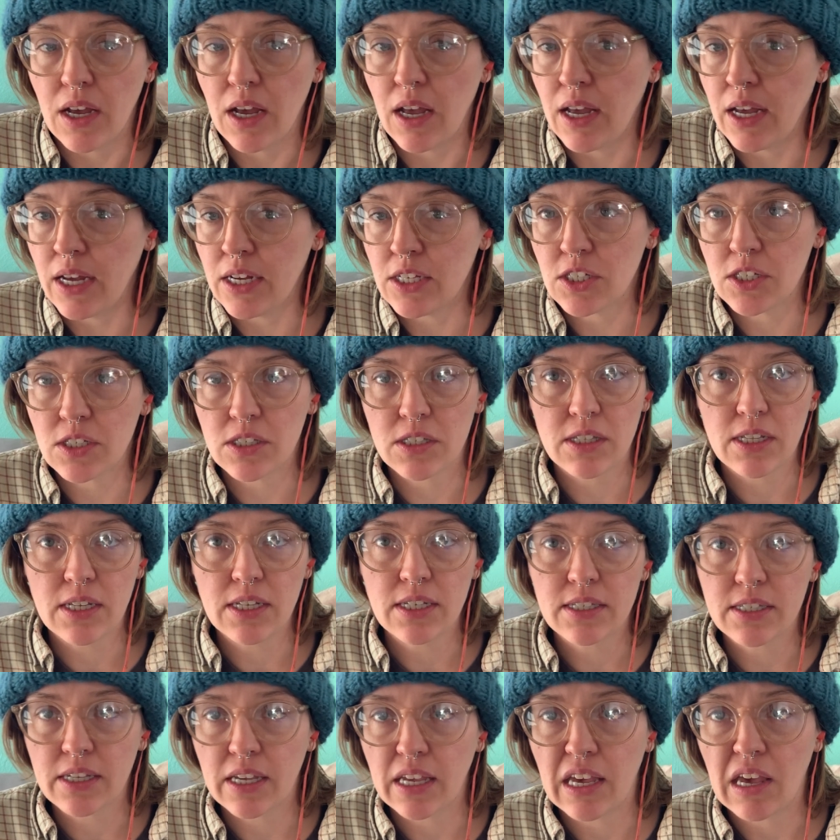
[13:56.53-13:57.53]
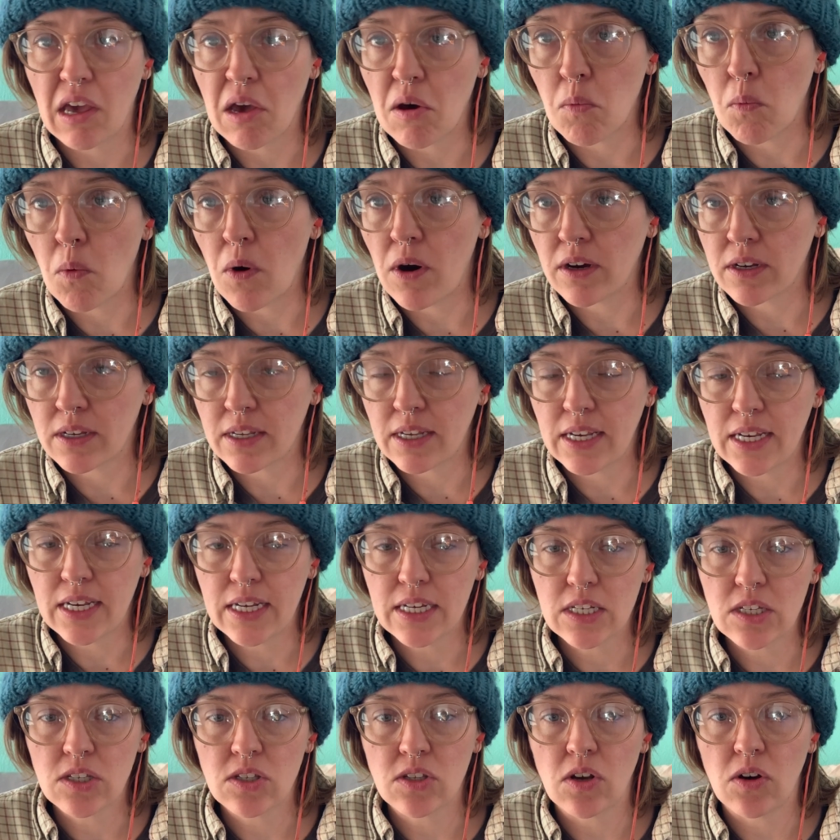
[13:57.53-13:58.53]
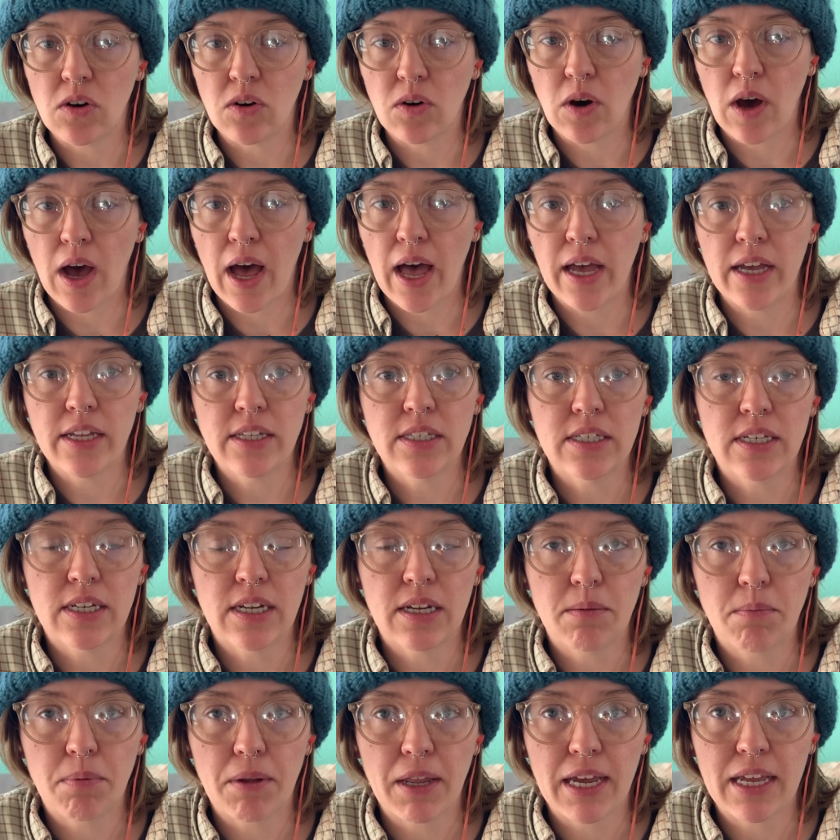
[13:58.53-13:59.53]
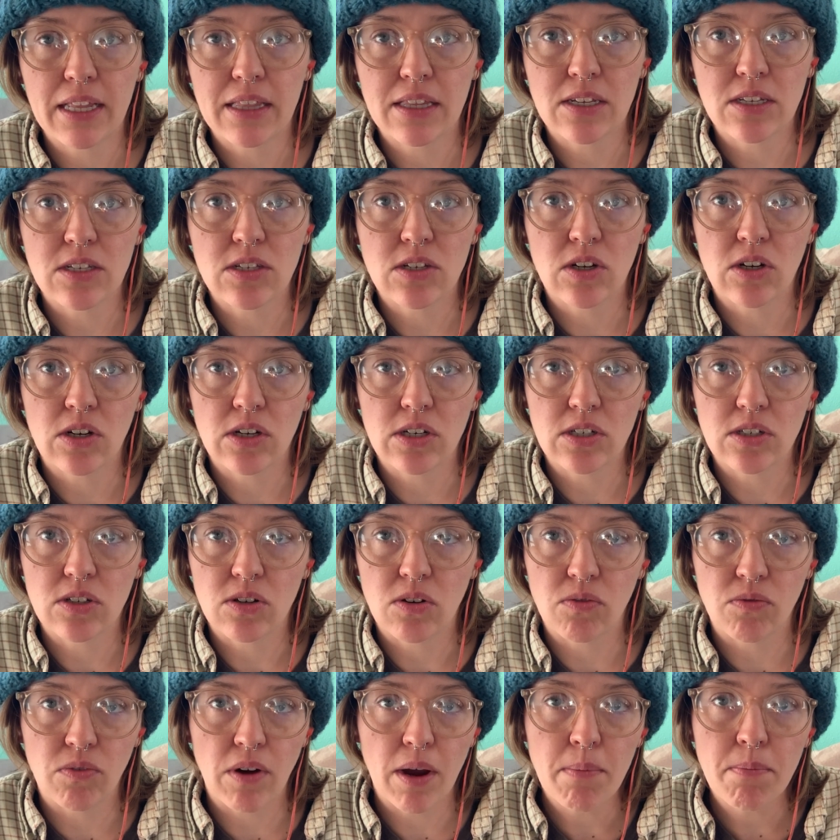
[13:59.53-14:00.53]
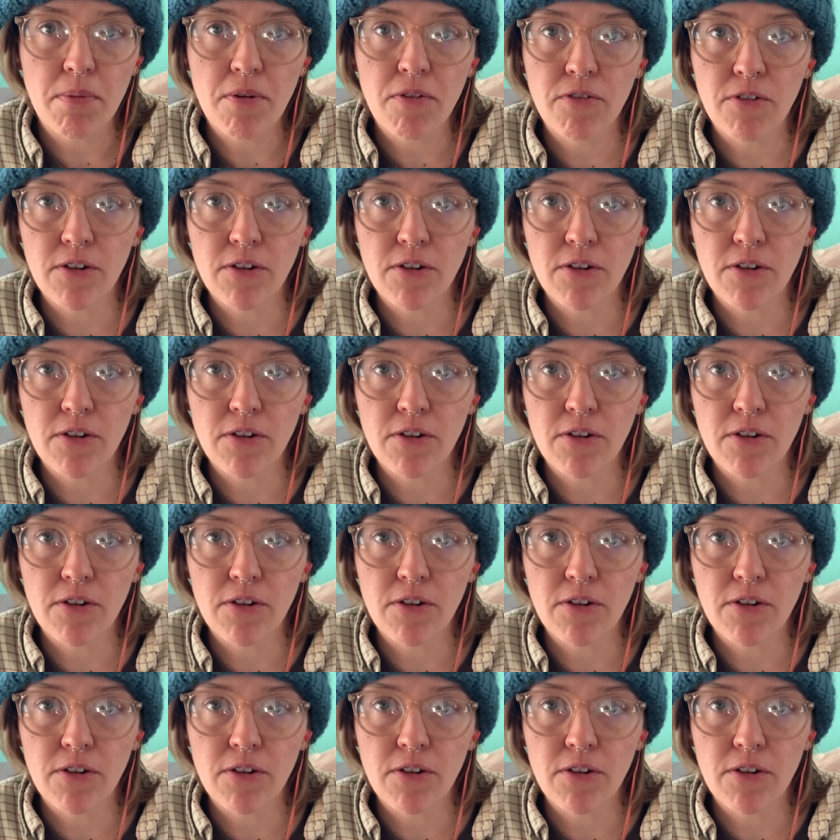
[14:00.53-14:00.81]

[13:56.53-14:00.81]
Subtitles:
things can get wonky. So I didn't plant this year until right before